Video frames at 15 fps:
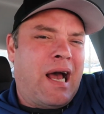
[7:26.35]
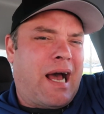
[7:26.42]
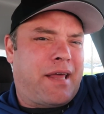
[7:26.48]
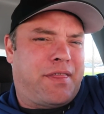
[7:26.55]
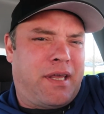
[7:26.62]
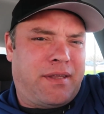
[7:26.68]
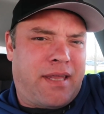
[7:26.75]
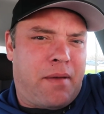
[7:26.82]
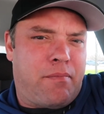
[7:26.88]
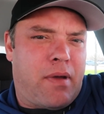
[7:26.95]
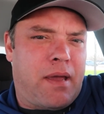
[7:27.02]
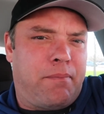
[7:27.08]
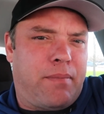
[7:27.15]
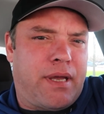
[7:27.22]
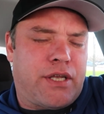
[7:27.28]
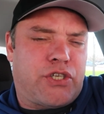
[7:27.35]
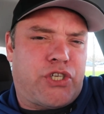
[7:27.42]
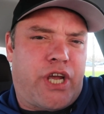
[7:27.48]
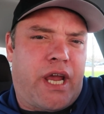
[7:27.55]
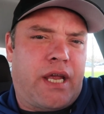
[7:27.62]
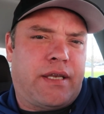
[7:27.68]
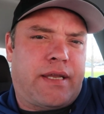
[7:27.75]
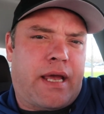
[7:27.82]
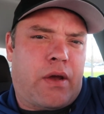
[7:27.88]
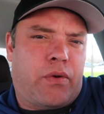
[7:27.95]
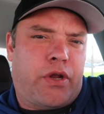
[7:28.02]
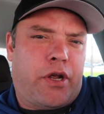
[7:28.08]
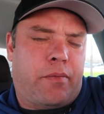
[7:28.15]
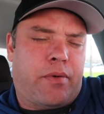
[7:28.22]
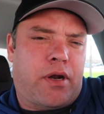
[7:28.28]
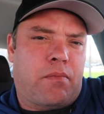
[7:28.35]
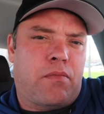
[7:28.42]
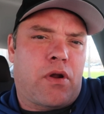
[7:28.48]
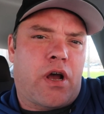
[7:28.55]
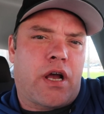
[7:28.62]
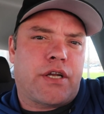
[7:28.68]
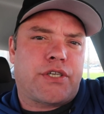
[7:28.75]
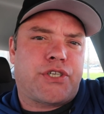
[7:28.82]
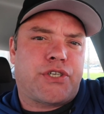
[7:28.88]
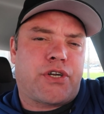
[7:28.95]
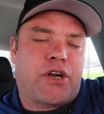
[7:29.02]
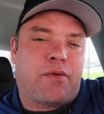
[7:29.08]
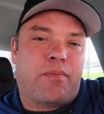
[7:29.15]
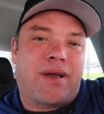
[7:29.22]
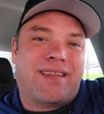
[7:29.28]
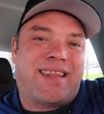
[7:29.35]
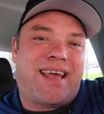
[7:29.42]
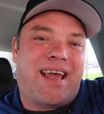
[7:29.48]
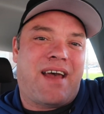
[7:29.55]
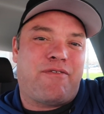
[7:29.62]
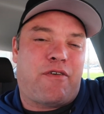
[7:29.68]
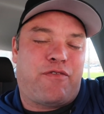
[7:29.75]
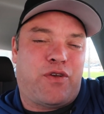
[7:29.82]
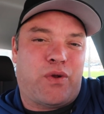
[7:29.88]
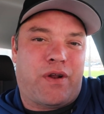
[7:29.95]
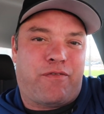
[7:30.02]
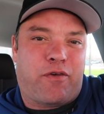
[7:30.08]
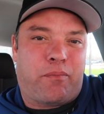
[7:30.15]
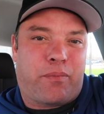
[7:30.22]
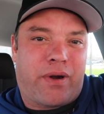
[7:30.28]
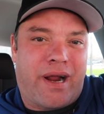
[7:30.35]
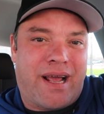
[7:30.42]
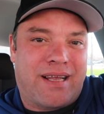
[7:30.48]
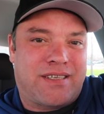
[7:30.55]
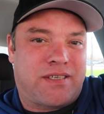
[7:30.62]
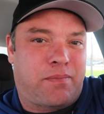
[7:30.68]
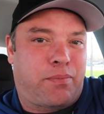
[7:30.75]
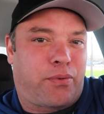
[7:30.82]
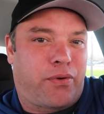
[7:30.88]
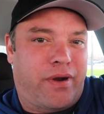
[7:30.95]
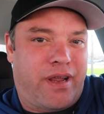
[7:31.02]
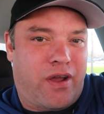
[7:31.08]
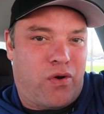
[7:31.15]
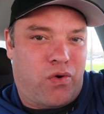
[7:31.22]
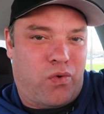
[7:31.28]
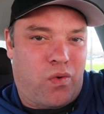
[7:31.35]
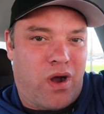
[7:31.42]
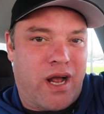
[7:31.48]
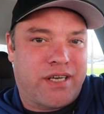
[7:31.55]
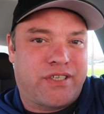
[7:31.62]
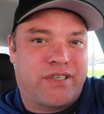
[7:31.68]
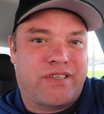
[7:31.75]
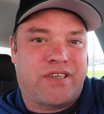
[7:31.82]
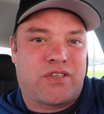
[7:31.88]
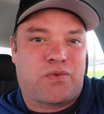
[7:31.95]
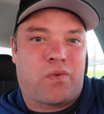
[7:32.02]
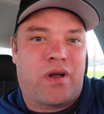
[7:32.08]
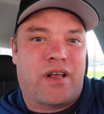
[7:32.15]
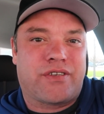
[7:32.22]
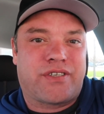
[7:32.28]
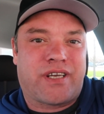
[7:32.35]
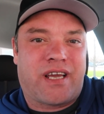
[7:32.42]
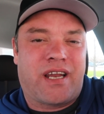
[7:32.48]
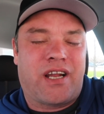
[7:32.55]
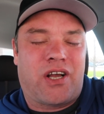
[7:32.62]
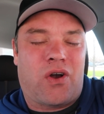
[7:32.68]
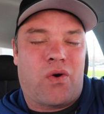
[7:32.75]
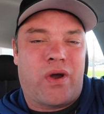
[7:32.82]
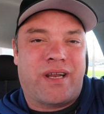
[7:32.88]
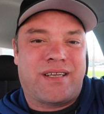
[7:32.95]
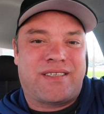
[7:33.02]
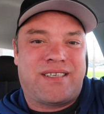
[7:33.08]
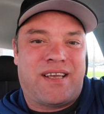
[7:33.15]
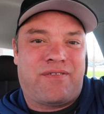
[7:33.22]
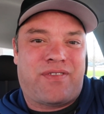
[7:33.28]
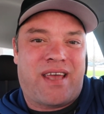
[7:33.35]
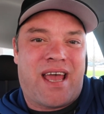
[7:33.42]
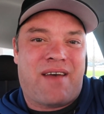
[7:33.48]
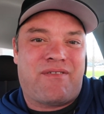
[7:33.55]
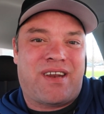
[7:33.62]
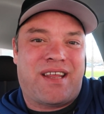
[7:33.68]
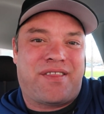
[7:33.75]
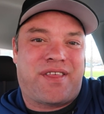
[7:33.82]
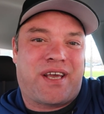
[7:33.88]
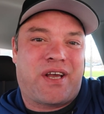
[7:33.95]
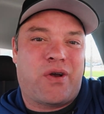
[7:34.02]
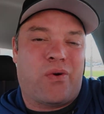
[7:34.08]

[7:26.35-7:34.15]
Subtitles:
I think that might be a chain down here, but I'm not sure. But they have a few different brands, some pre-owned watches as well. So gonna go in and see if they have anything